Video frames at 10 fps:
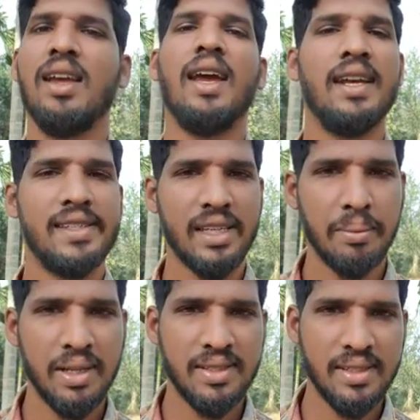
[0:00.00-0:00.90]
And
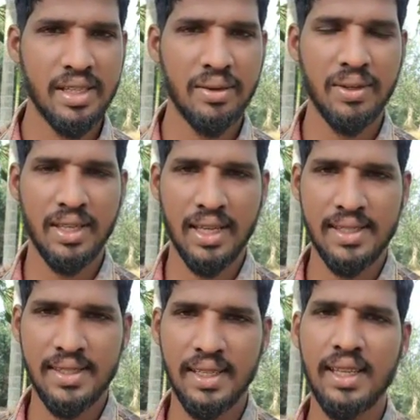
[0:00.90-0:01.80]
summer season we can
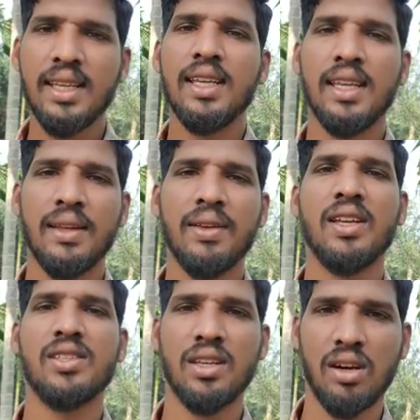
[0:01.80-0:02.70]
see, here we
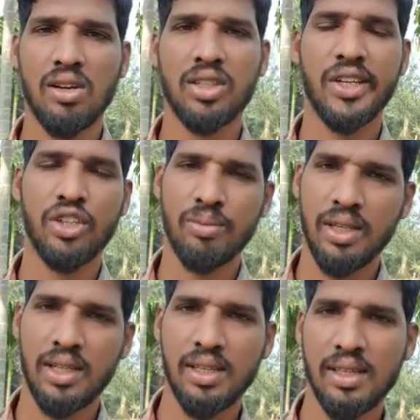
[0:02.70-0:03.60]
can see hot and
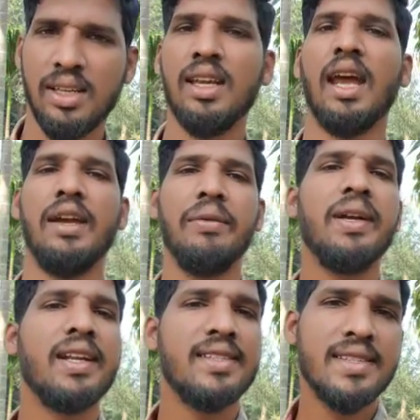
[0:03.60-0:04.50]
humid. And
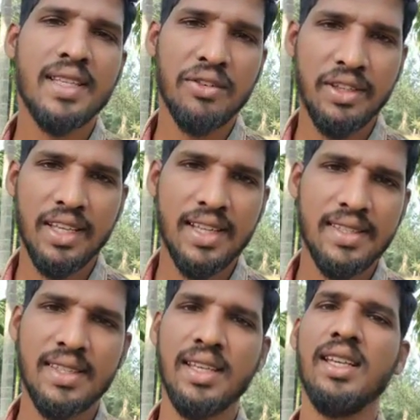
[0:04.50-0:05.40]
winter season we can
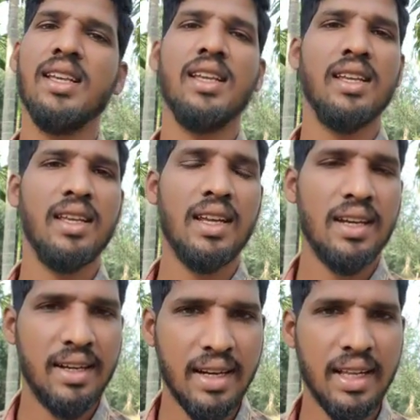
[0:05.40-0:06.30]
see here
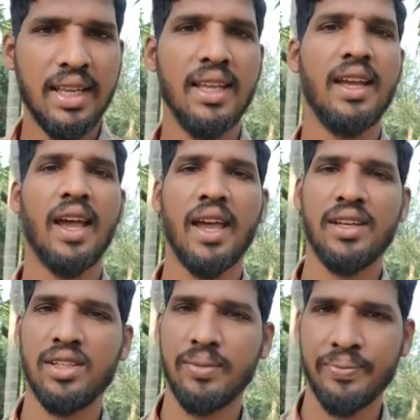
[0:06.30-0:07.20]
dry,
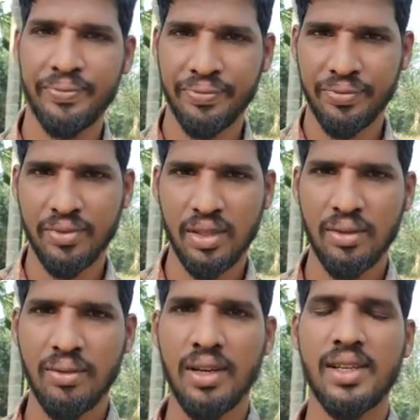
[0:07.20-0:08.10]
and
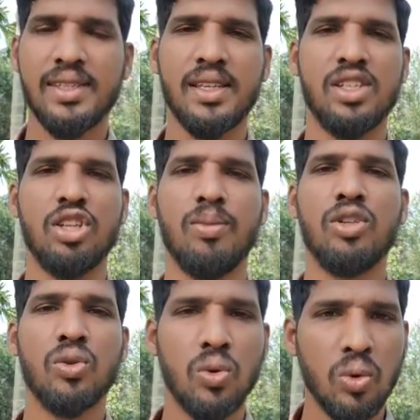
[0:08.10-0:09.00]
we have discussed about
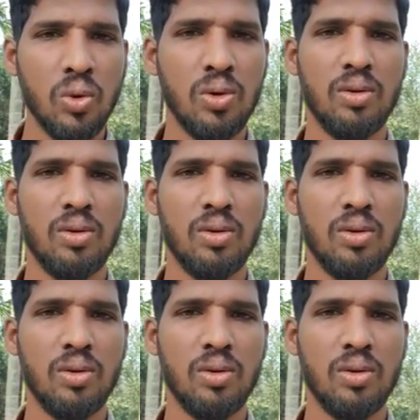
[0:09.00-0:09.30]
cool.